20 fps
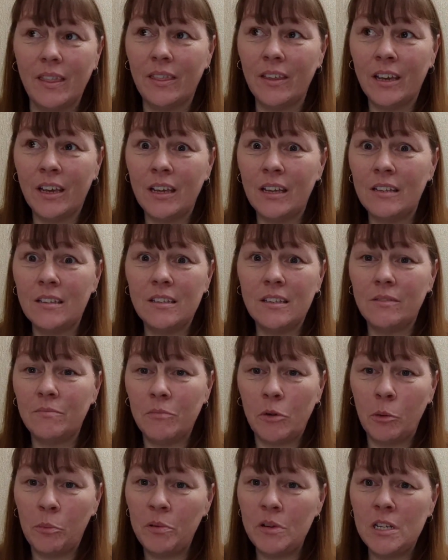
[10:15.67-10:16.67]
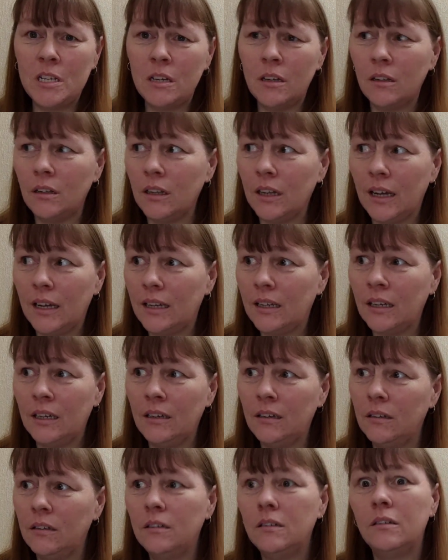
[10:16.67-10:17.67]
The kids are up until like
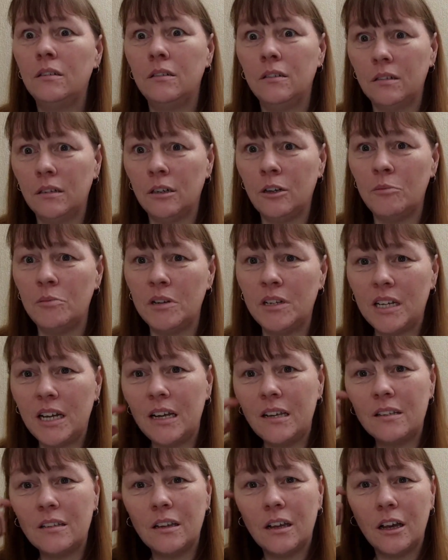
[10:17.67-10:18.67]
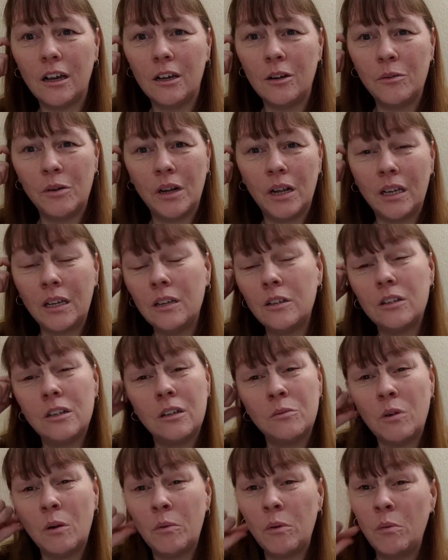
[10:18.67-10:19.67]
a couple of days ago were like, I
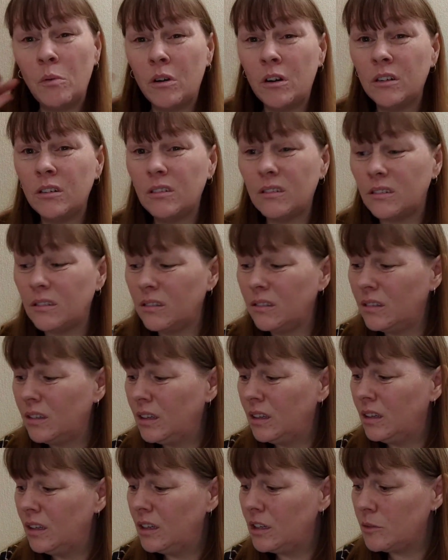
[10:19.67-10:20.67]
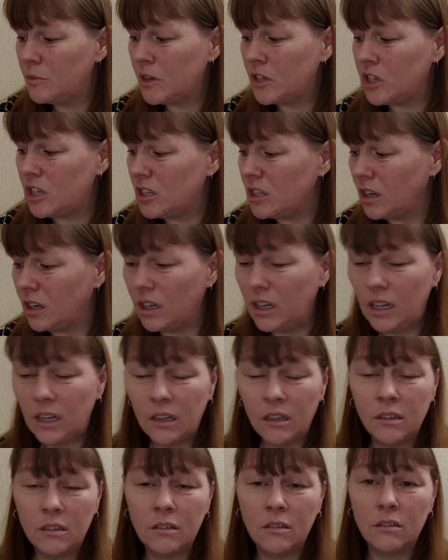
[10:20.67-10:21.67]
don't know what we want, especially
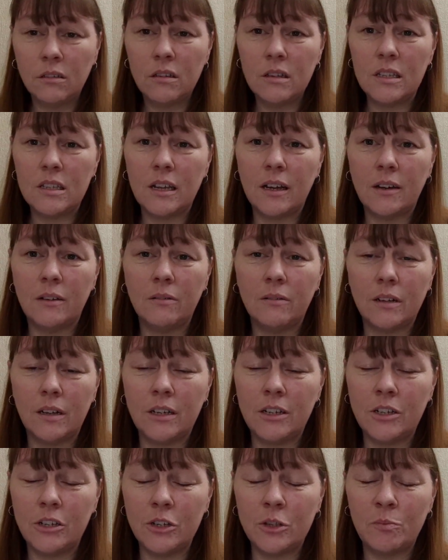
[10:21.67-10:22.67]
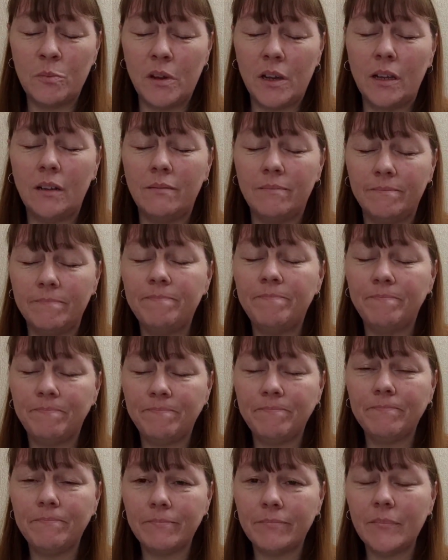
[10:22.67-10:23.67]
Tyler. So it's just been
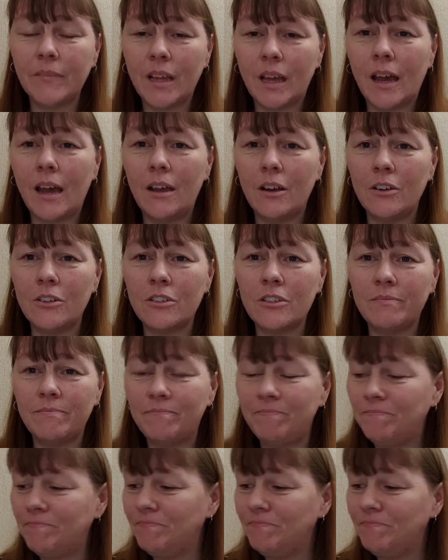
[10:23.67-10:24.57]
chaos.